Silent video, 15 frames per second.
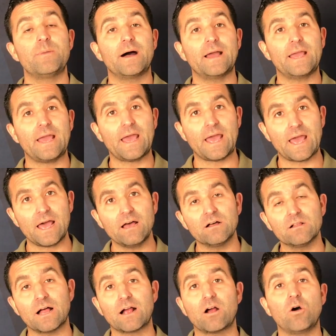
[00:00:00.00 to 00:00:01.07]
by
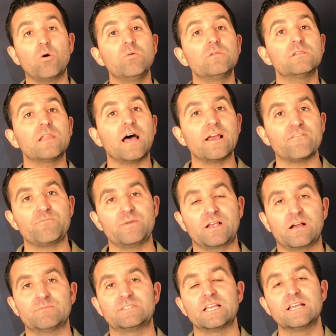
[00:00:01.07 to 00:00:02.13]
hell? Our whole life
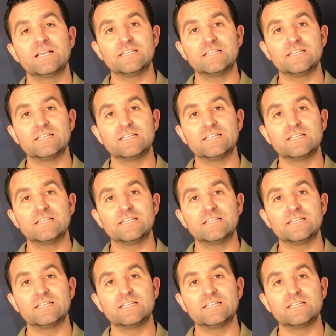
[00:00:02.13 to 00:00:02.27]
becomes